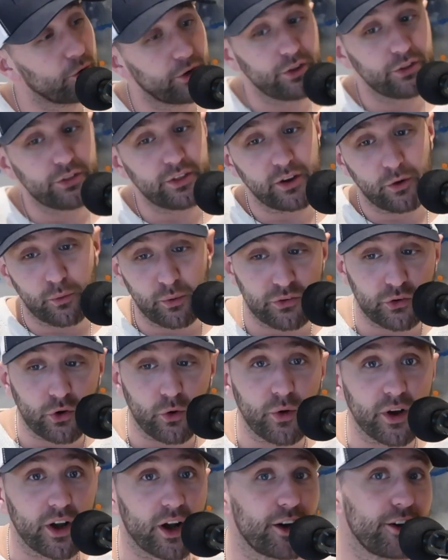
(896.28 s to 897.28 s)
or do you think what's
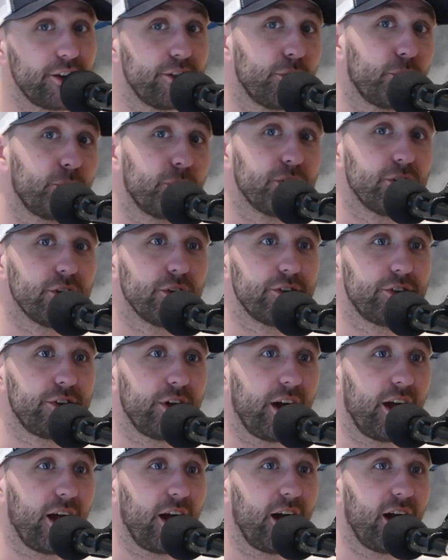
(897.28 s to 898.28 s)
going on in the
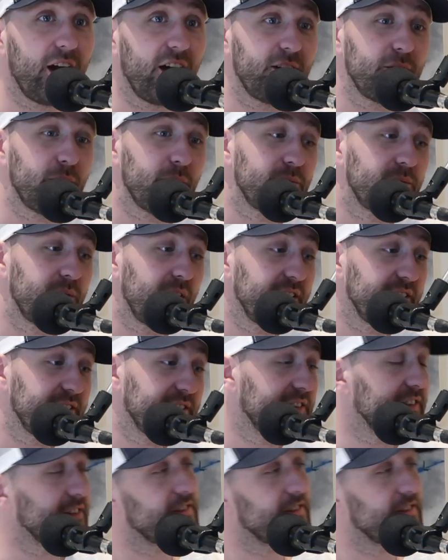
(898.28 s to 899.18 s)
world might